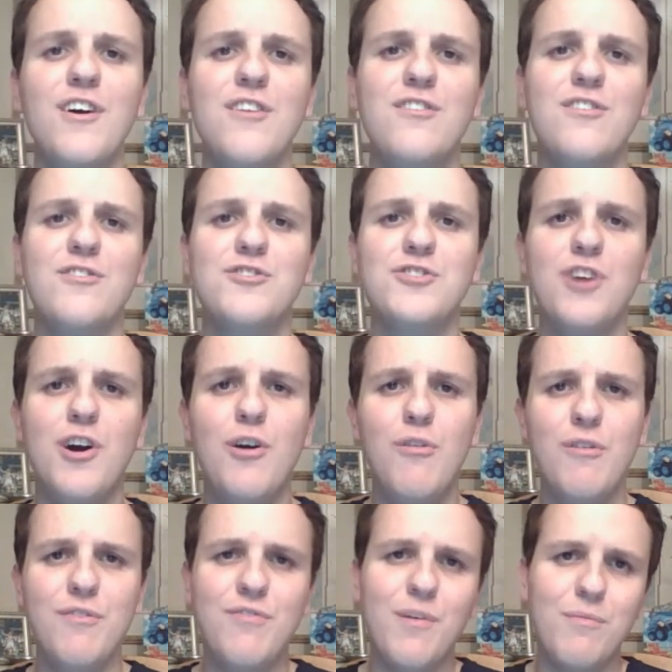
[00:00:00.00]
to the show,
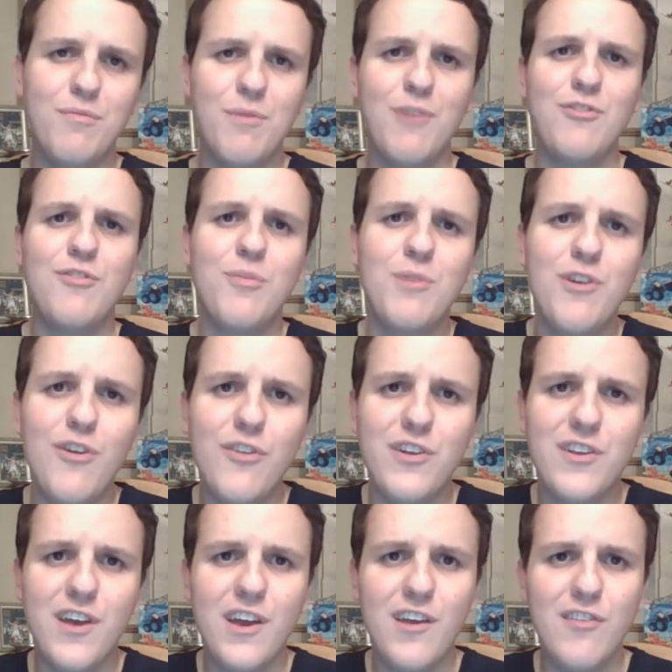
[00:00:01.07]
especially from the early
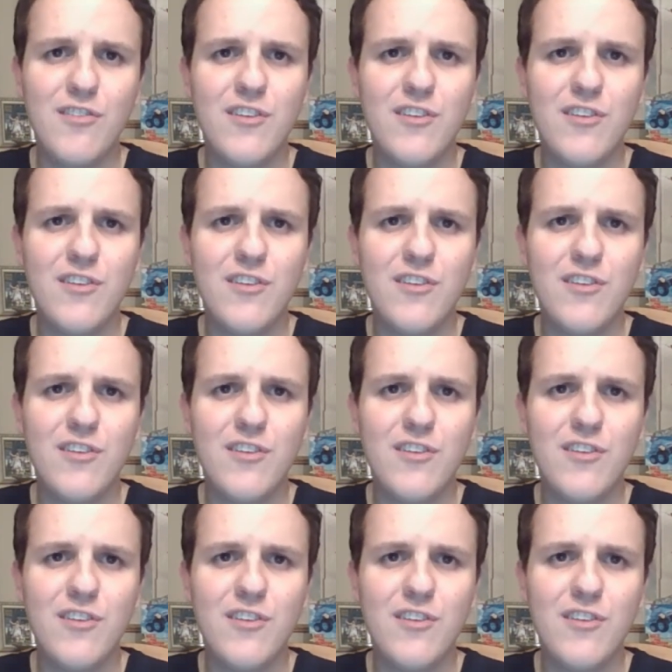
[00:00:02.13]
days.